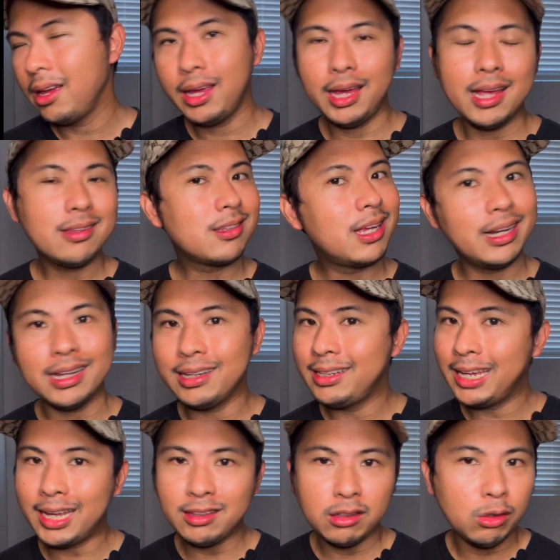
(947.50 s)
is gonna
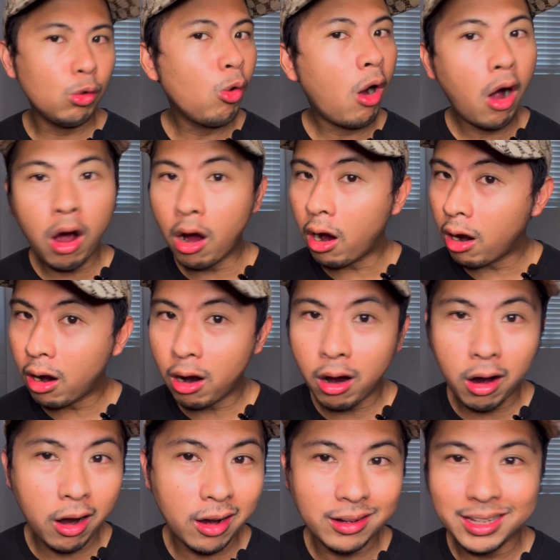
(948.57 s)
get you
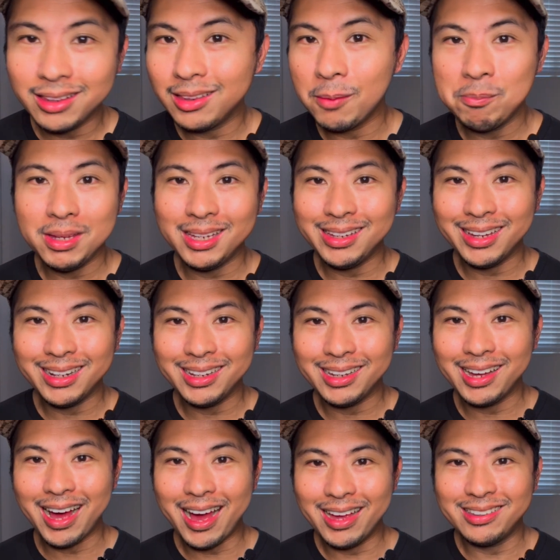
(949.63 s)
hard in the beginning,
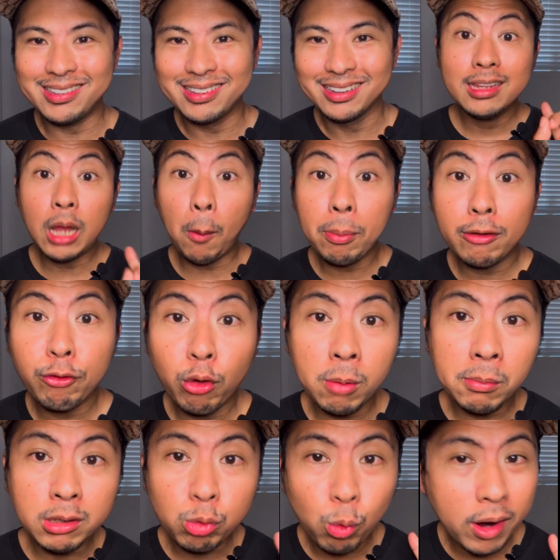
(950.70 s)
guys. Now,
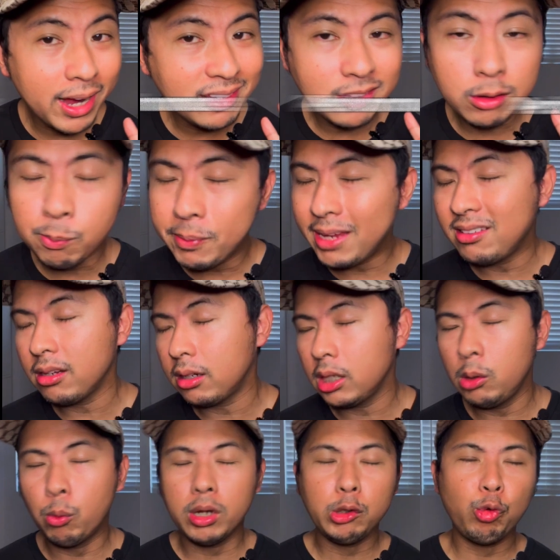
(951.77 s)
performance wise, it's basically
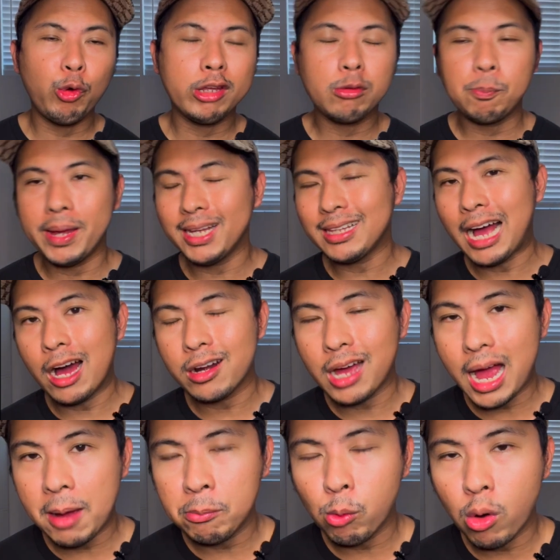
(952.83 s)
what you expect out of
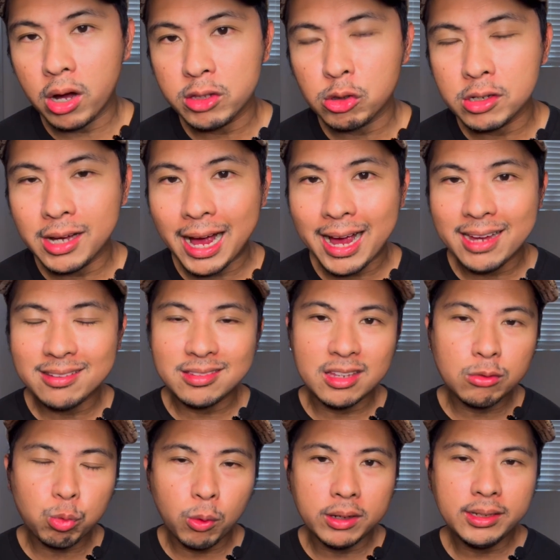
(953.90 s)
Amouage, guys.
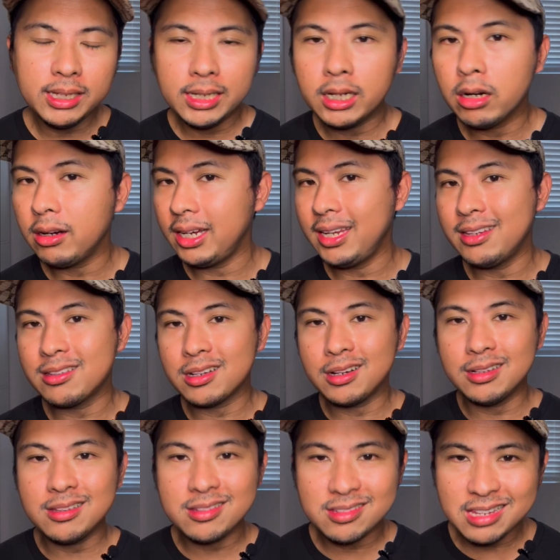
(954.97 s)
This one here is
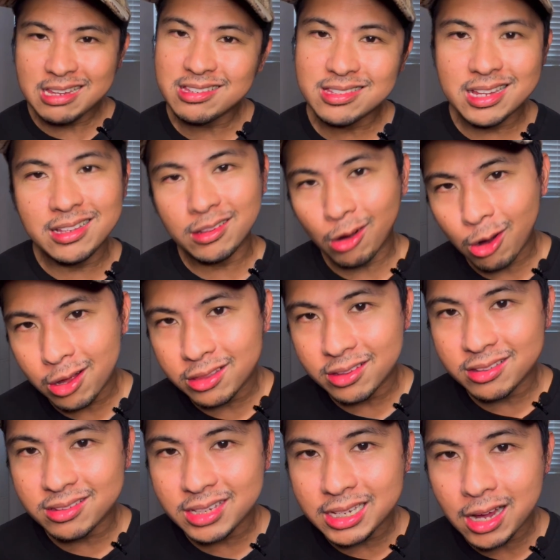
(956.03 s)
consistent on the
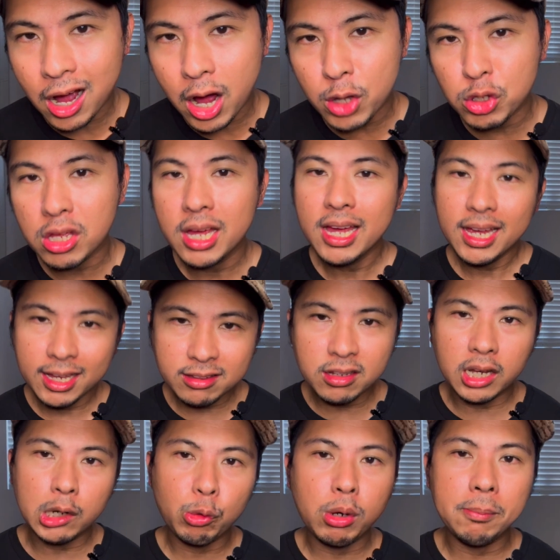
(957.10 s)
sillage. It's
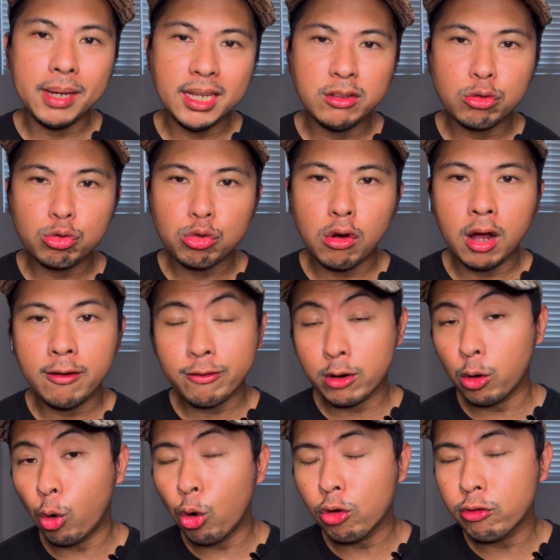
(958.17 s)
gonna remain strong for
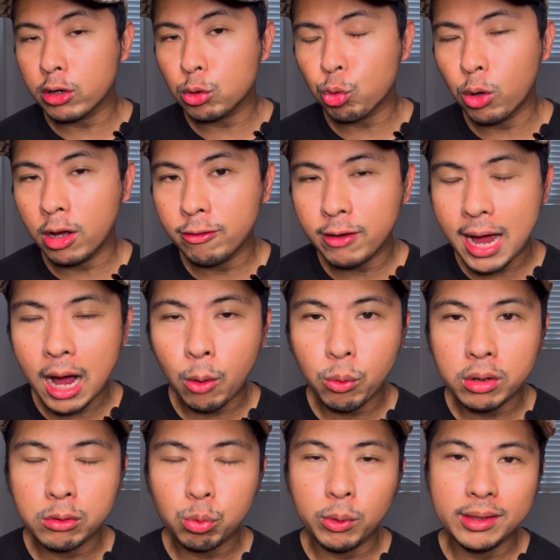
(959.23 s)
over twelve
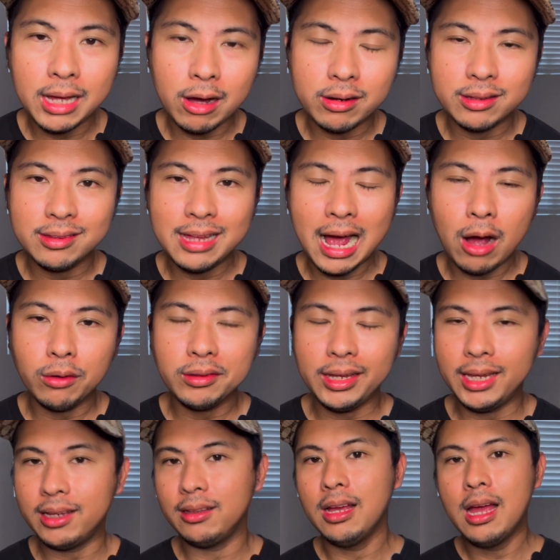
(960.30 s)
hours without a doubt,
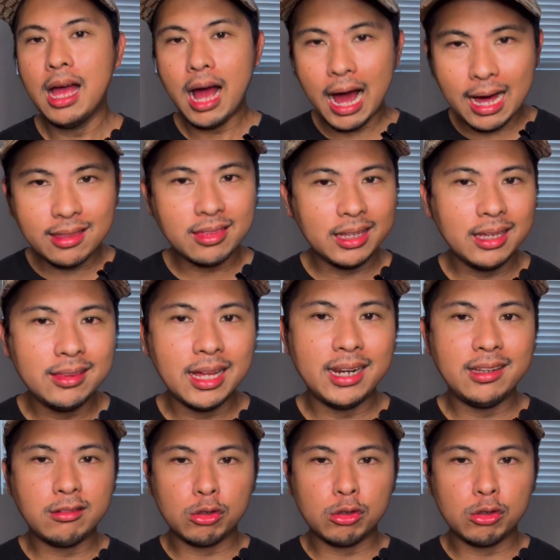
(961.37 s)
and I think that it's